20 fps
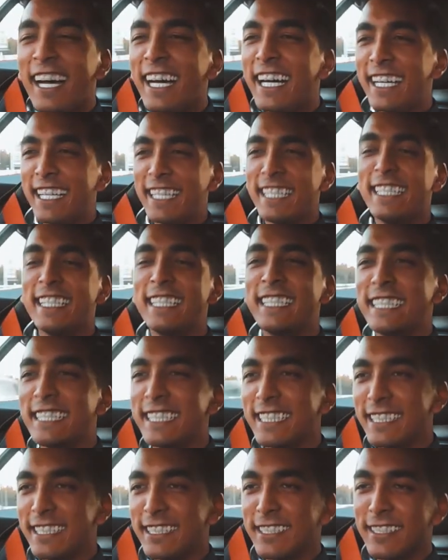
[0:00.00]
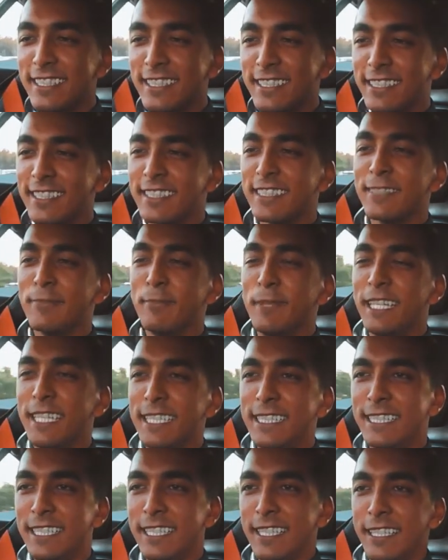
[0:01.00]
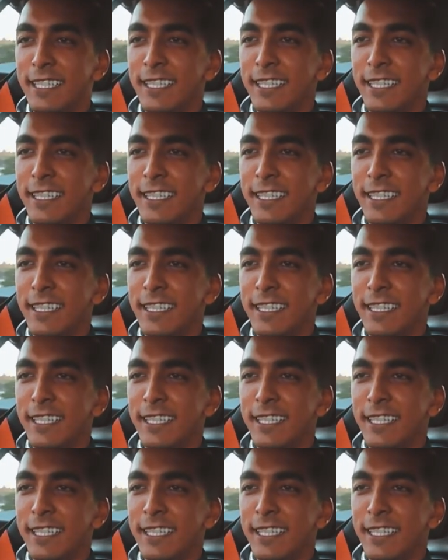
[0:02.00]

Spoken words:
Oh, this is amazing.